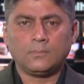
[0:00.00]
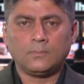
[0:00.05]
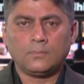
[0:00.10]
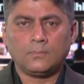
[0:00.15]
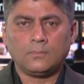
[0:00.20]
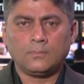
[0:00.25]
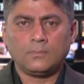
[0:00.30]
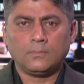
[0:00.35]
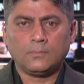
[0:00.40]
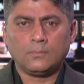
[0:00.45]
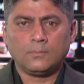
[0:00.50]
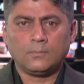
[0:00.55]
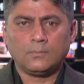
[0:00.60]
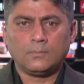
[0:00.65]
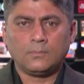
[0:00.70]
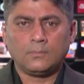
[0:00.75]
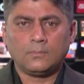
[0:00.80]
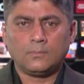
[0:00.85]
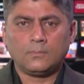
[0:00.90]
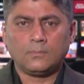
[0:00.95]

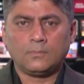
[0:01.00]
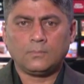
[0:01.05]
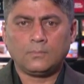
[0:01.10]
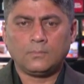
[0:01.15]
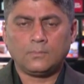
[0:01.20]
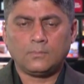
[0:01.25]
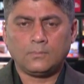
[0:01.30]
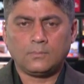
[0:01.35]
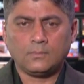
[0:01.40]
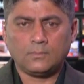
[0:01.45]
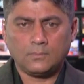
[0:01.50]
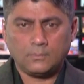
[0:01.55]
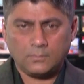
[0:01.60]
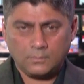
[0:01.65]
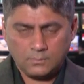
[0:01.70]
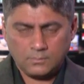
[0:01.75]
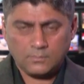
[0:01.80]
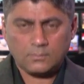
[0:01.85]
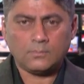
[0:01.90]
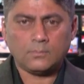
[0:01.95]

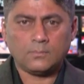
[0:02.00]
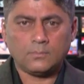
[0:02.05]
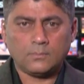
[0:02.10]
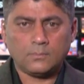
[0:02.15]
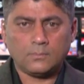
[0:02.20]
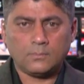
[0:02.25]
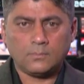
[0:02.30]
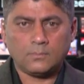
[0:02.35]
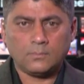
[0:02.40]
(silent)